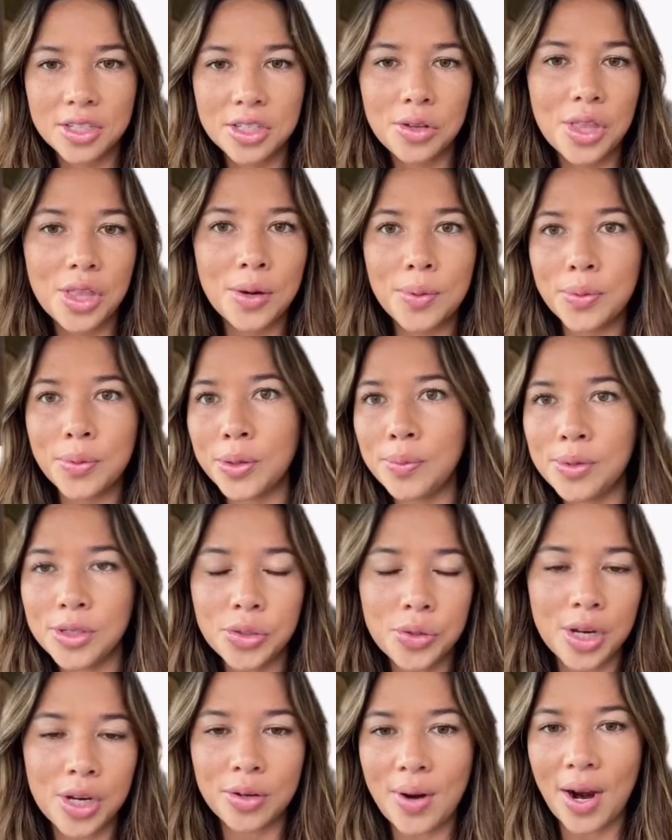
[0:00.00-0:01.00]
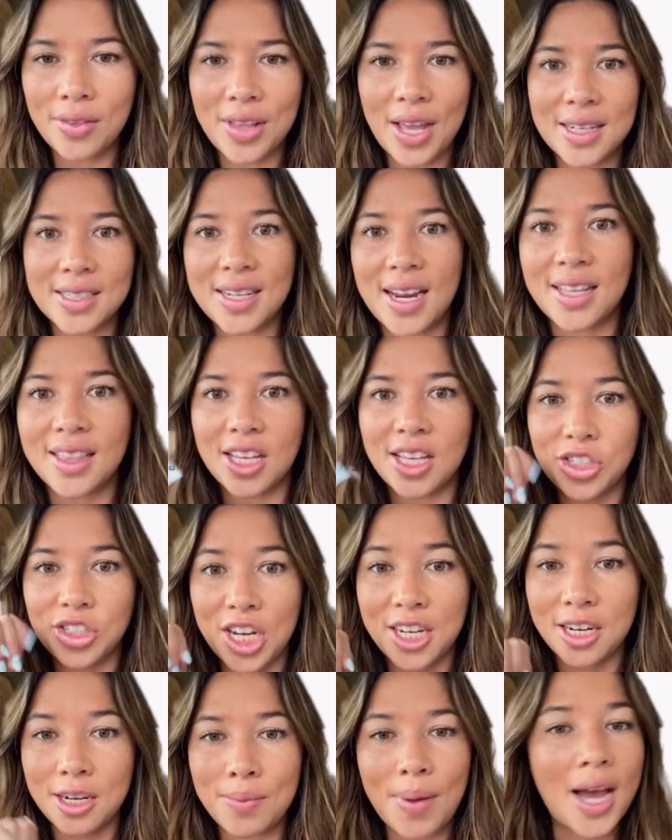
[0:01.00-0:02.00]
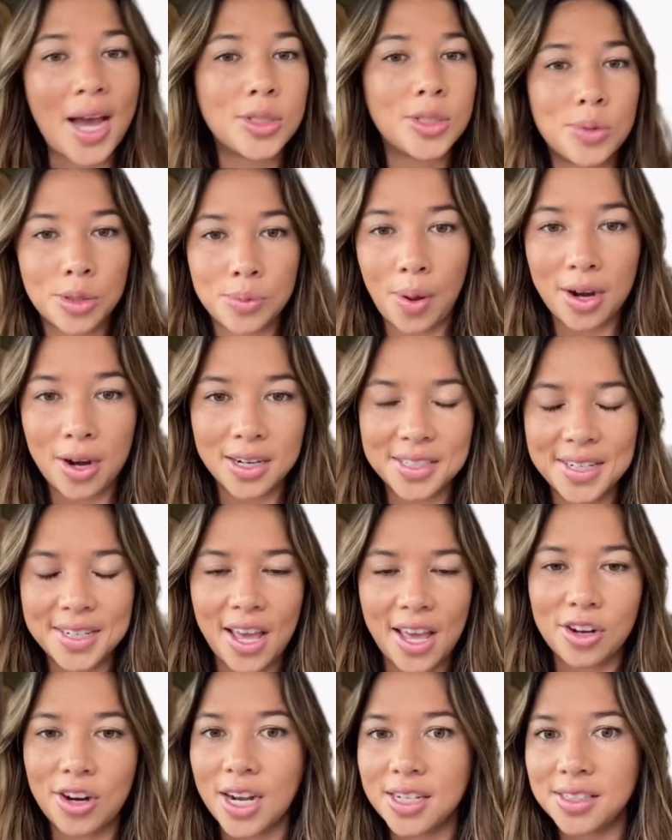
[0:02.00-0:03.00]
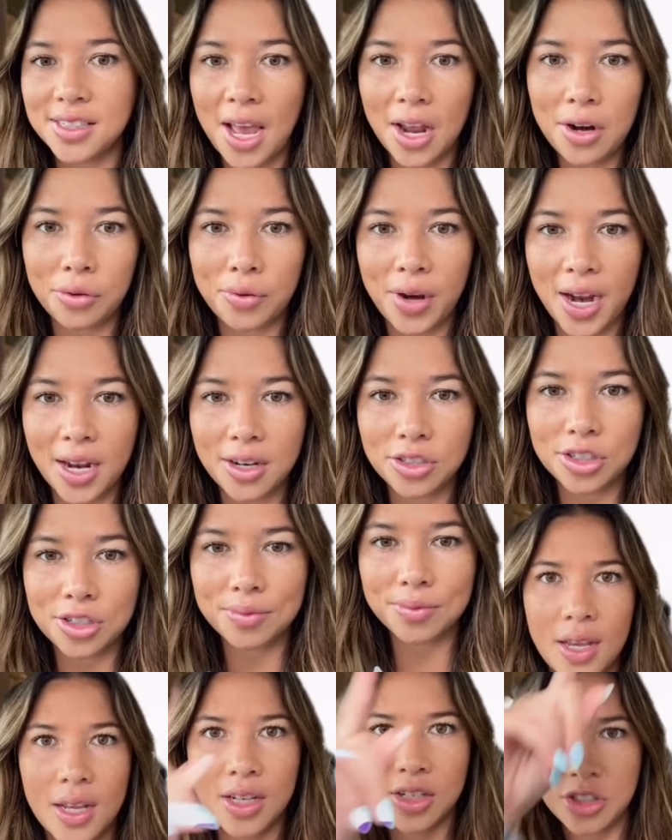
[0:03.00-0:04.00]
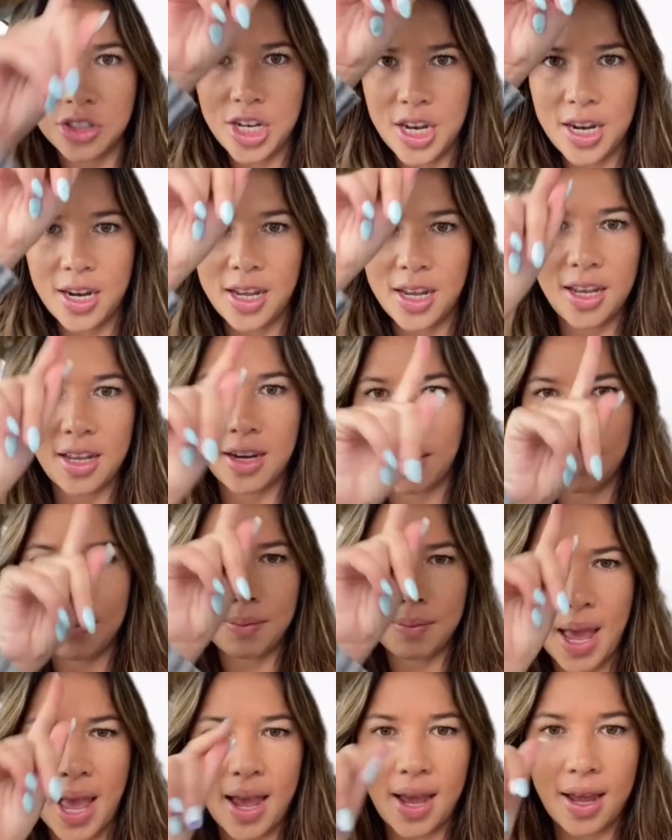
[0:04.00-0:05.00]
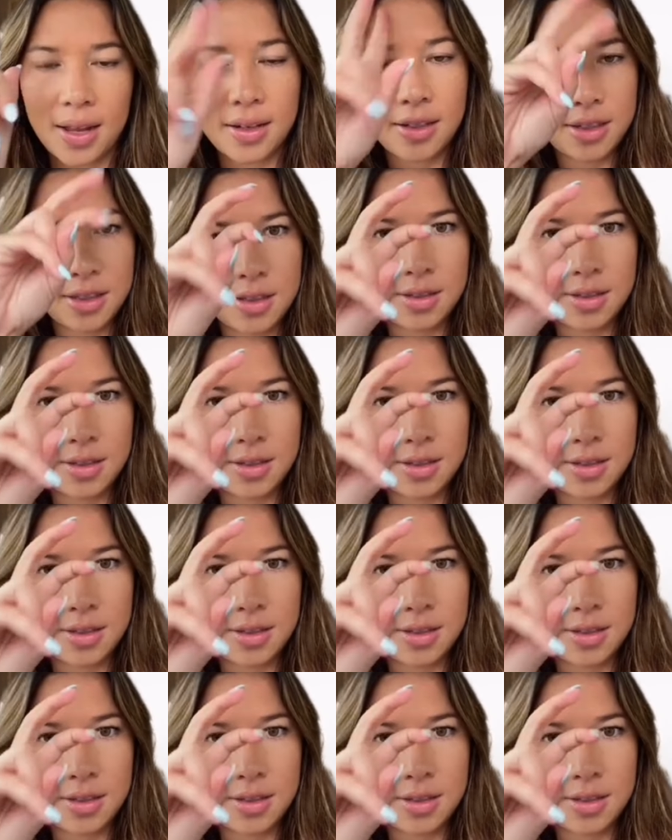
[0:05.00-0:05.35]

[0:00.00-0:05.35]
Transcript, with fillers: there were rumors going around last night that Jaden and Mads were spotted together at Saddle Ranch. Jaden, Mads,